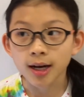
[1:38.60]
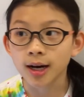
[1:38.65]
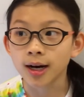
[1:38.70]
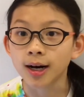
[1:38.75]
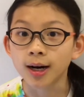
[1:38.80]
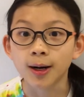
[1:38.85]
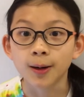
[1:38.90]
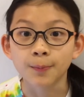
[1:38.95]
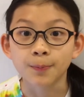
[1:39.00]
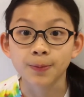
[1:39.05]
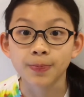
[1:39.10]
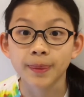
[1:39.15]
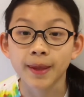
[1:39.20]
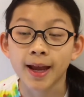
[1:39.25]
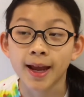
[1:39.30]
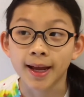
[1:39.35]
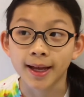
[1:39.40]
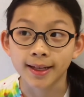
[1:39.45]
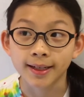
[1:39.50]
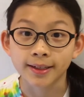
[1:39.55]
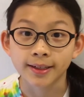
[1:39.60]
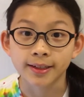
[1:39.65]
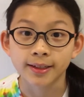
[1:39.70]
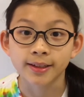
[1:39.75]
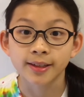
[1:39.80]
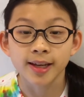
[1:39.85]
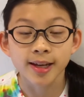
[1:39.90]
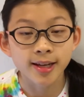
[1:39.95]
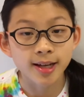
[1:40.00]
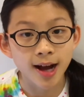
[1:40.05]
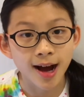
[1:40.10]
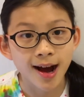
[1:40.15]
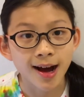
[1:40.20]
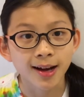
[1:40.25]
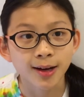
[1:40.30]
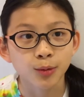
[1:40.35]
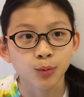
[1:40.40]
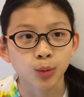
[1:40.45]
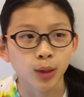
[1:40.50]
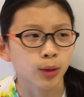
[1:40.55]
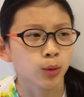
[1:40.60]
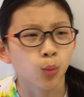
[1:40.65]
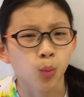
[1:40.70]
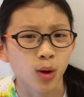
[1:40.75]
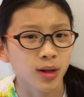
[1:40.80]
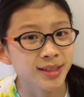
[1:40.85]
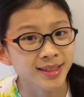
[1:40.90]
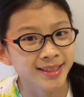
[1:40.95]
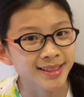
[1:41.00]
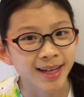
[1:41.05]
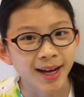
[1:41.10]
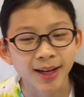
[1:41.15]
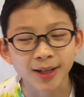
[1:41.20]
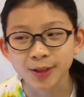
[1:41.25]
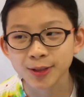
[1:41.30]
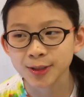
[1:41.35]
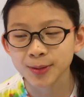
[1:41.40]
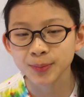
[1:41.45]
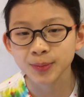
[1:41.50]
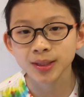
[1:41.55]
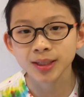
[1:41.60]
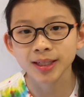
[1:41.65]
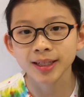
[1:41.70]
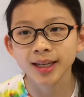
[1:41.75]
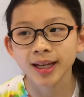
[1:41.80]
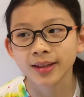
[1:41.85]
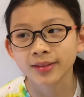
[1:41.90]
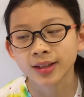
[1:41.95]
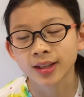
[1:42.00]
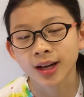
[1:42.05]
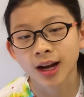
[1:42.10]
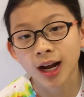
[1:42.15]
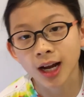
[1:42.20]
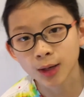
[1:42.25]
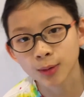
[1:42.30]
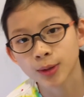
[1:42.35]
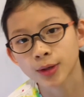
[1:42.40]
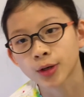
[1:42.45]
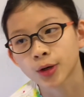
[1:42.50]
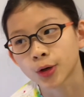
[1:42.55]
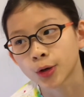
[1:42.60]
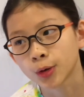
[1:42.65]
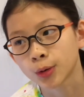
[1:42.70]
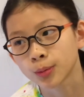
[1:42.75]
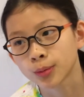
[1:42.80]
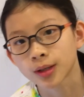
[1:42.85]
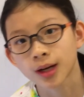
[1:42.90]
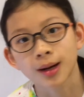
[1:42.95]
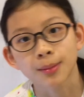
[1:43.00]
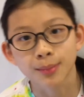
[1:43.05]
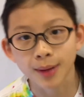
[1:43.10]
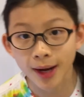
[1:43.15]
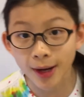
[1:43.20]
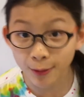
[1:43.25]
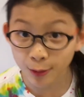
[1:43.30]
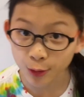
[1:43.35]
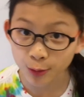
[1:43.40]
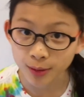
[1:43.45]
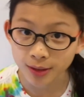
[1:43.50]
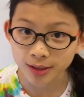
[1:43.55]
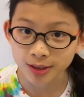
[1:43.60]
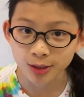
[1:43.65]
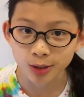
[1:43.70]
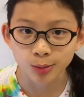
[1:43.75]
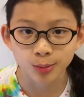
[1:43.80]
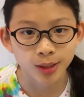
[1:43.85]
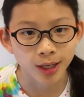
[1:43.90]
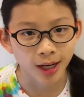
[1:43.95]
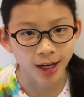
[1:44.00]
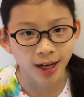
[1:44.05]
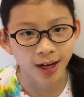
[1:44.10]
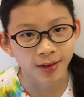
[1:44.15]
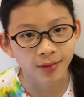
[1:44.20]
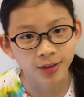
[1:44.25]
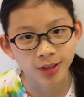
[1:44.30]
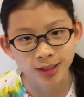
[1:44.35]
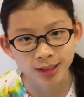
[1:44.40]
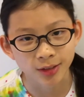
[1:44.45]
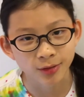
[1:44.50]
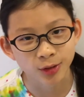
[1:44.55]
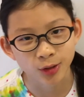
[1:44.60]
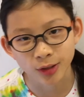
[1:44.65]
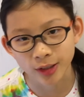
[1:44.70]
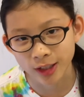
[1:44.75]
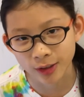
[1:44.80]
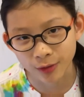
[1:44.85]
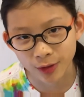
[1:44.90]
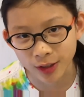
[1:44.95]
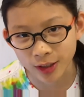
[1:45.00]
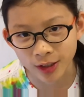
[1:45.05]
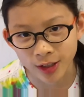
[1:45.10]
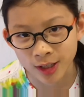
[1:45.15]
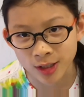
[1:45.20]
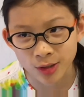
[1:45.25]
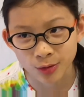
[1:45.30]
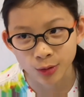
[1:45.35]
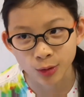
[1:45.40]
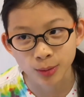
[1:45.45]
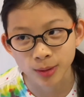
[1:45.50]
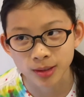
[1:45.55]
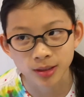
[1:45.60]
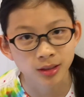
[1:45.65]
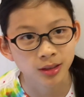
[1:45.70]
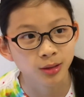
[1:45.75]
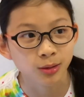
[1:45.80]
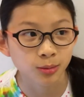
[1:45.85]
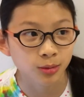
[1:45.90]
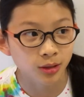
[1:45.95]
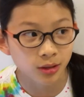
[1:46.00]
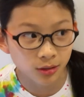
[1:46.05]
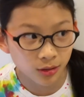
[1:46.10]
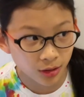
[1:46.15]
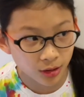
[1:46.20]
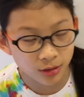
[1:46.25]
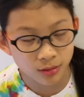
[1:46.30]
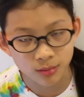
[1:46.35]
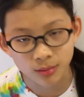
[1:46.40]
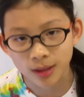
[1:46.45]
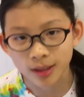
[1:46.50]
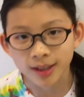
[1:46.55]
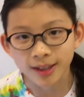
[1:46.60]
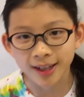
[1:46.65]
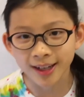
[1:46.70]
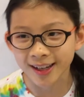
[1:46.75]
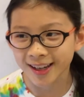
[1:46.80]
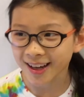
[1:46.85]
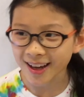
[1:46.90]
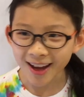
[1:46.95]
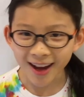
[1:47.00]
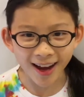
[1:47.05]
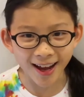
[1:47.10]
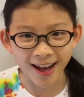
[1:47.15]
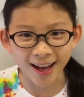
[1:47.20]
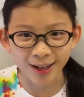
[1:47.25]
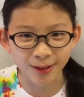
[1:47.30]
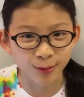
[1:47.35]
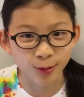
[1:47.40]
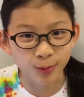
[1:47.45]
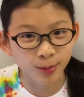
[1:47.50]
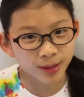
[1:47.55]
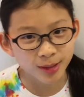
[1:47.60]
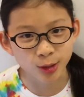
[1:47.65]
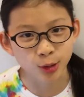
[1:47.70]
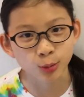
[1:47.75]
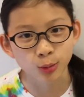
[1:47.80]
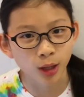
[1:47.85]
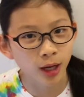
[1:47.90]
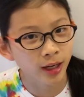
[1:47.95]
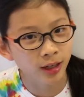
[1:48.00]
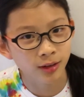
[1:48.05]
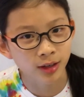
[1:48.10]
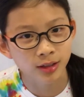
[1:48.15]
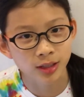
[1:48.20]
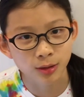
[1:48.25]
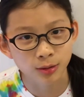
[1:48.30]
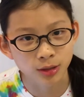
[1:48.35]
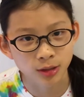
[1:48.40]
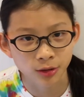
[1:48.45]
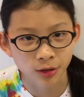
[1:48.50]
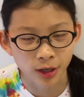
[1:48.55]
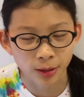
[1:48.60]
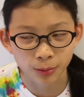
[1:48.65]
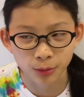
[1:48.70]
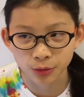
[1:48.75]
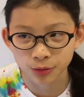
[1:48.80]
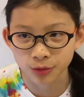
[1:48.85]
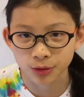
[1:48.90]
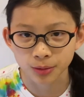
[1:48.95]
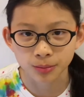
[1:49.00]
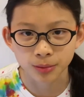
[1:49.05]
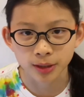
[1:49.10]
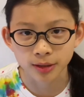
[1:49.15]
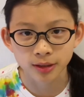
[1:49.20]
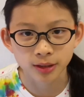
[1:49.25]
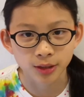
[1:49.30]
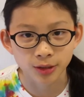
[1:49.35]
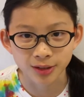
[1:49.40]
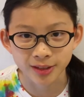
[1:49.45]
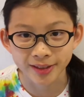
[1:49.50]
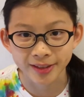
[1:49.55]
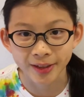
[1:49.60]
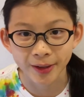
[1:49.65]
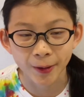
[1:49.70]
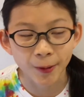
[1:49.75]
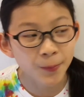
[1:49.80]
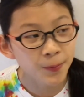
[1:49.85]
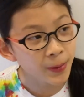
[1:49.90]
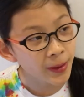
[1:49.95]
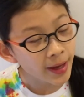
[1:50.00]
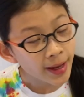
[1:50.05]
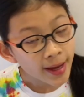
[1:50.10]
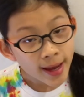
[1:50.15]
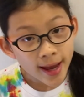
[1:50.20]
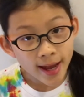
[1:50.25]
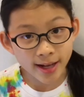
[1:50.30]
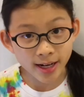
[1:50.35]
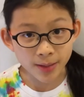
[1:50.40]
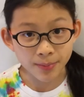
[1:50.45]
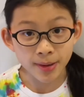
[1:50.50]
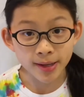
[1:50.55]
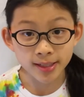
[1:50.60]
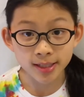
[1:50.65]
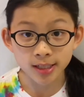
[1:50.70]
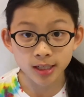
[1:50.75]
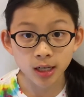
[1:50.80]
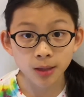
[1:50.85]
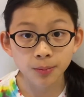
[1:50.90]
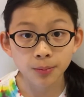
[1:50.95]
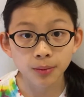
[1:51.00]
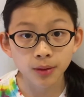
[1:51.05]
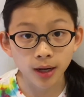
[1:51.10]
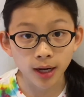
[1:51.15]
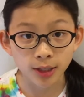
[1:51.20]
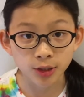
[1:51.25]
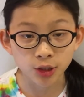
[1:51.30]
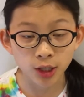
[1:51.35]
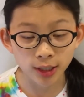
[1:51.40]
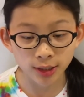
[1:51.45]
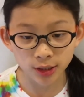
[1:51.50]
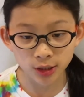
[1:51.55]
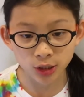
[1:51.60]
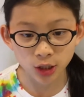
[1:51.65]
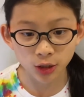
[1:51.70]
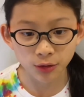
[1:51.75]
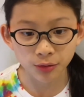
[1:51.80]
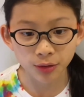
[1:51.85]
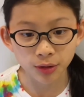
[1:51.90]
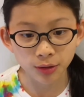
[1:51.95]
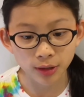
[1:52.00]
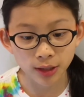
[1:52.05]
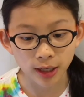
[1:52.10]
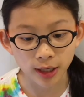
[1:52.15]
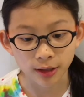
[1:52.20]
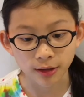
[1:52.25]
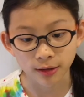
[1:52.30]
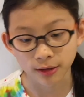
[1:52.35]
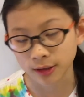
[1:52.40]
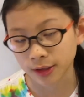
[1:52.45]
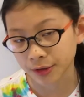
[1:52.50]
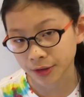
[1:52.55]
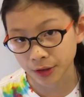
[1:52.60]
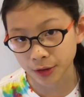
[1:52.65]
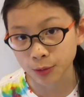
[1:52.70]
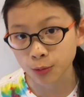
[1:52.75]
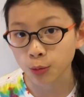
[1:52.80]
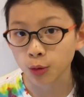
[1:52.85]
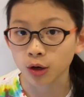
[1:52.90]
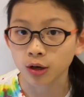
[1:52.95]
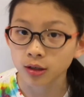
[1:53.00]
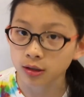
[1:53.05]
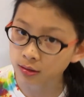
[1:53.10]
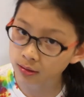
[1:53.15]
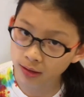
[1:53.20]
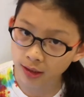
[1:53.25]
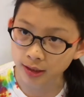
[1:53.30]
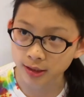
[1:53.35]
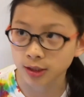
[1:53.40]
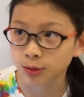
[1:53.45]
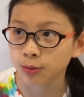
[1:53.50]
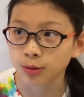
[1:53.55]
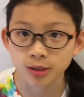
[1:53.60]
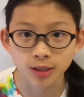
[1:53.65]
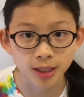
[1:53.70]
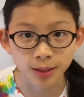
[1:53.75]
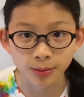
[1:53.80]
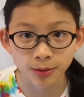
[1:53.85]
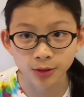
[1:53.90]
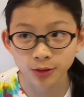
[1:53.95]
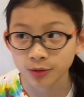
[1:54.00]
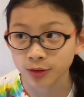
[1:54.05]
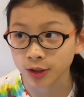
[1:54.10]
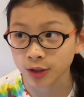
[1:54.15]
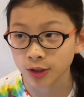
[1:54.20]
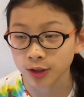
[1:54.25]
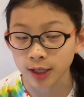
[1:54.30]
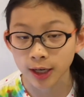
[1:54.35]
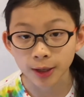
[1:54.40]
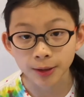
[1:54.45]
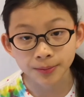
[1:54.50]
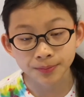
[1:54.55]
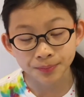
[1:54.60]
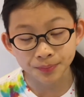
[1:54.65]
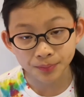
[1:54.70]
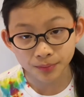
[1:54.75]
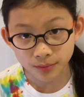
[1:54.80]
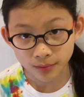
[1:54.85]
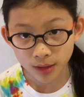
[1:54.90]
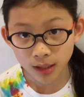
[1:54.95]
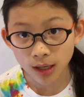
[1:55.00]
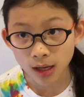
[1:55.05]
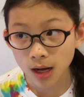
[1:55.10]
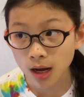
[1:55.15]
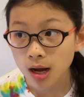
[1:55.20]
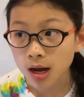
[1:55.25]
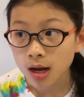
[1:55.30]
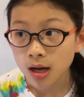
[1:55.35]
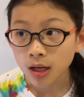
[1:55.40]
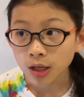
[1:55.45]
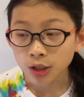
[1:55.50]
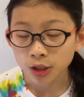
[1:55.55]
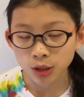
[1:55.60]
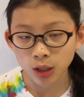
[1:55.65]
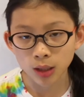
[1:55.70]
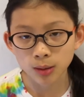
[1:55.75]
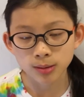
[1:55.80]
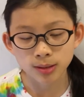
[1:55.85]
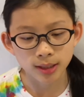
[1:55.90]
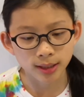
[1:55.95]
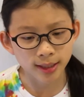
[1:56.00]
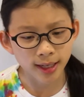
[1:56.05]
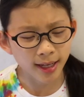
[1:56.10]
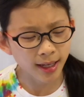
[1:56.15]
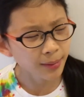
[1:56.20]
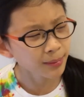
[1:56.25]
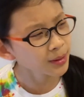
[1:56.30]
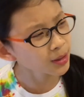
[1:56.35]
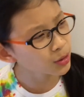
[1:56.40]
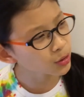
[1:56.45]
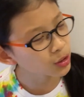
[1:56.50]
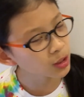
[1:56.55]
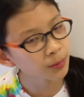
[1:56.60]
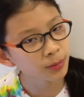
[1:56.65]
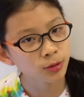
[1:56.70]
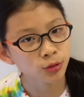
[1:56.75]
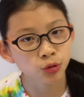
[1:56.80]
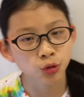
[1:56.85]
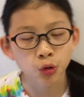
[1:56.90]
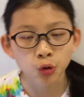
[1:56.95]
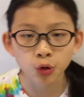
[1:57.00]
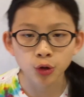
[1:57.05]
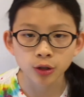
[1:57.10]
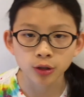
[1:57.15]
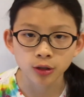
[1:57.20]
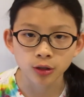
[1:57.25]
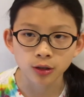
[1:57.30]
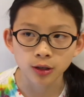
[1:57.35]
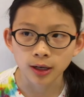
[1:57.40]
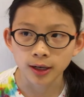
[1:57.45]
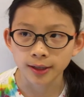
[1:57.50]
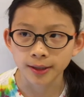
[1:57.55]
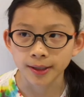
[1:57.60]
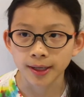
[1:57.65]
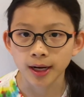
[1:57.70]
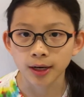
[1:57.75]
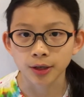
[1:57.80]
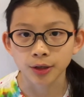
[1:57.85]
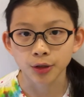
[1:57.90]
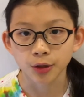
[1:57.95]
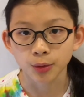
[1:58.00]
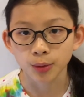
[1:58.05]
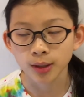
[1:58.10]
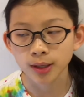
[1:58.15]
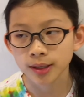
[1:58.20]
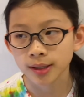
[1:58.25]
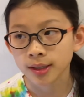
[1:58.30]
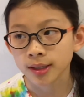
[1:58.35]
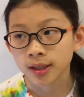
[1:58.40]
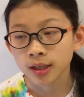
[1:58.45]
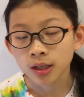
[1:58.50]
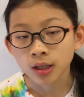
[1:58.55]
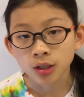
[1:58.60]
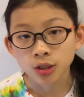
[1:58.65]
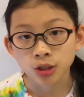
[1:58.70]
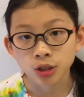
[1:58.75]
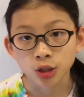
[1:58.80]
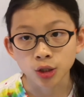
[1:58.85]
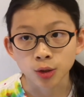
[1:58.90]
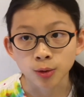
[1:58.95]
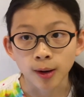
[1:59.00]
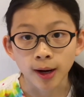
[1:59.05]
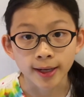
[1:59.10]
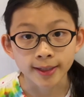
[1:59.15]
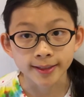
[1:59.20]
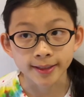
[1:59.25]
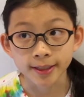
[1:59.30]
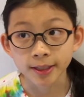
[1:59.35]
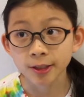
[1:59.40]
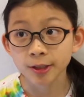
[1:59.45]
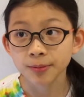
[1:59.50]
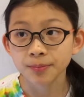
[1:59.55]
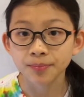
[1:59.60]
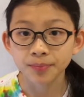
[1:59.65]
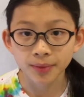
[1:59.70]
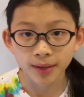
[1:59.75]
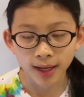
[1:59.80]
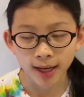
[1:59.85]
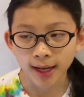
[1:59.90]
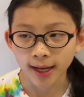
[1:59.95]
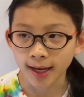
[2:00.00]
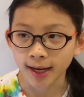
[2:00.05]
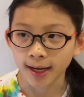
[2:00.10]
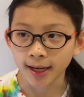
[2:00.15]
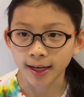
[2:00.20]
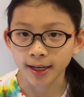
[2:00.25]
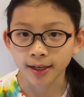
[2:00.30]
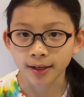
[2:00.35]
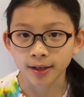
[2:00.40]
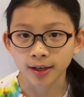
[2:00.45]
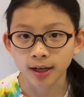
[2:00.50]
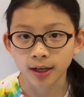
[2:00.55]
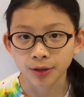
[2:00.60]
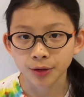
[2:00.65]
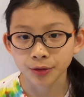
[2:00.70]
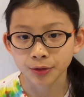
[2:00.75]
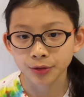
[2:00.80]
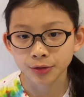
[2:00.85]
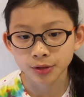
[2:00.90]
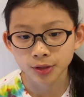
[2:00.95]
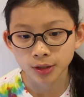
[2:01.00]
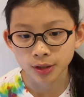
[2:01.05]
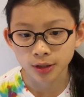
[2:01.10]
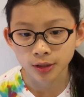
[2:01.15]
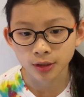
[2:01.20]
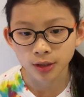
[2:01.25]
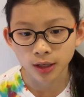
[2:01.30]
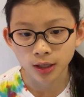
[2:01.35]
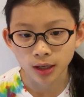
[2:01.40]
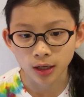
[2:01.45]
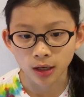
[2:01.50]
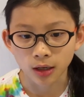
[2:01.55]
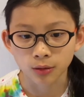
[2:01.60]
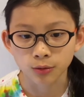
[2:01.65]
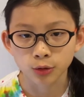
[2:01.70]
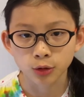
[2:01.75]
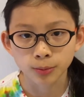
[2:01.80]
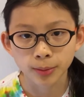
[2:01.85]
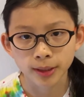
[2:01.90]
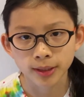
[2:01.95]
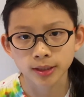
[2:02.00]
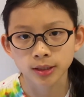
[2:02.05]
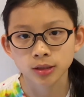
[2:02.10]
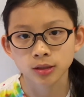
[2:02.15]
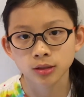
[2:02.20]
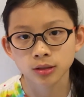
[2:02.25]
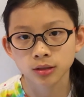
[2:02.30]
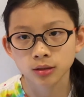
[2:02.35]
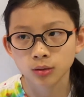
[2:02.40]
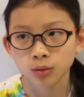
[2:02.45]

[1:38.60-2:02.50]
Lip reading: And they got like one side or something, and then I went home, got my Rubik's Cube that I have, because I feel like every kid has a Rubik's Cube, so I had a Rubik's Cube lying around that was scrambled from like years ago, and I picked it up, I tried to solve it, and it didn't work because I wasn't able to figure it out. So I was like, hey, I'm gonna look up a tutorial on how to do it. So I did, and I used the Rubik's